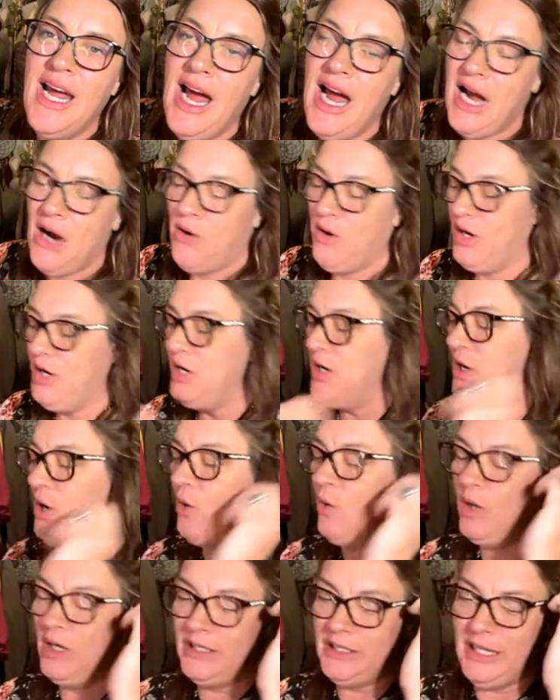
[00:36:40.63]
How are you
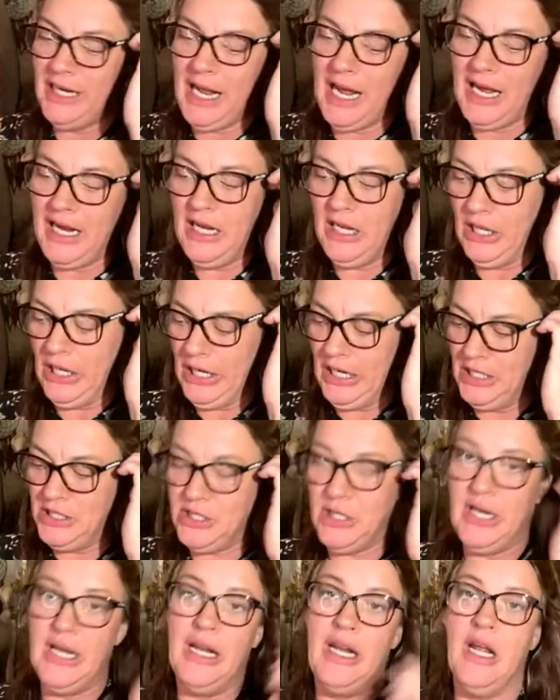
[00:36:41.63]
doing today, honey? Did
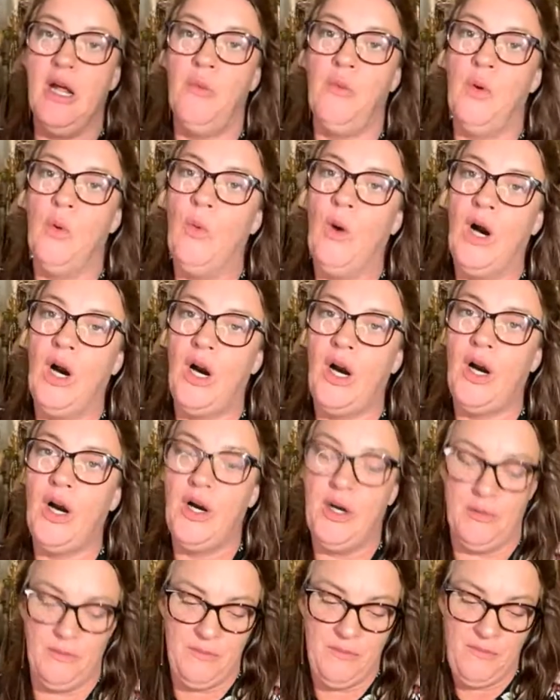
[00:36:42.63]
you get done with
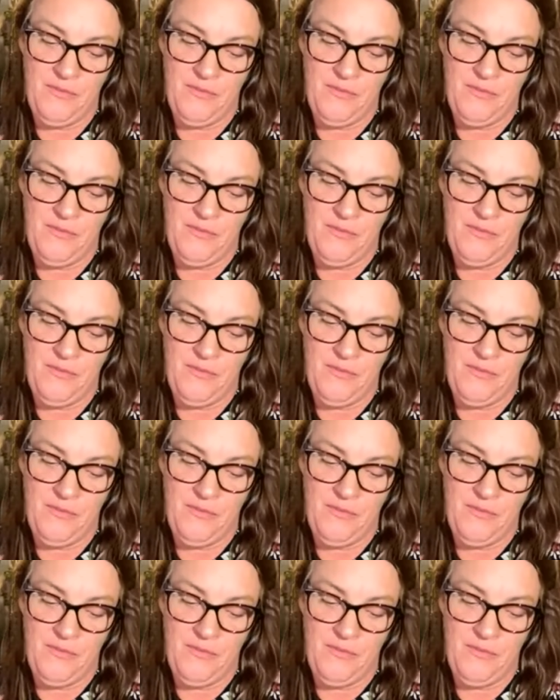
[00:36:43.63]
work?